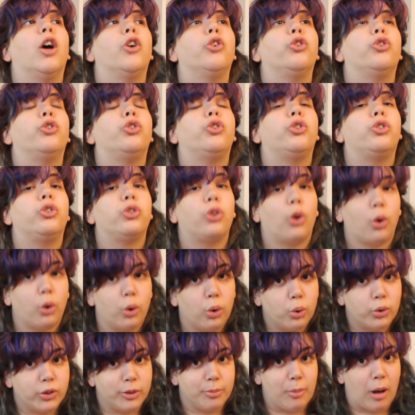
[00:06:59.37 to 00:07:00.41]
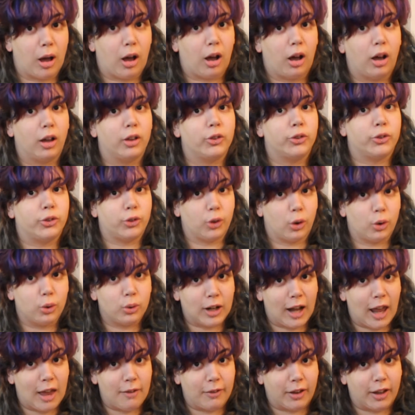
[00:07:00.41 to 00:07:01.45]
so smart, so
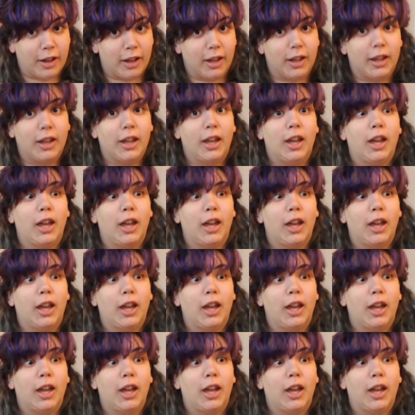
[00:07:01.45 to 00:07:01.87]
clever,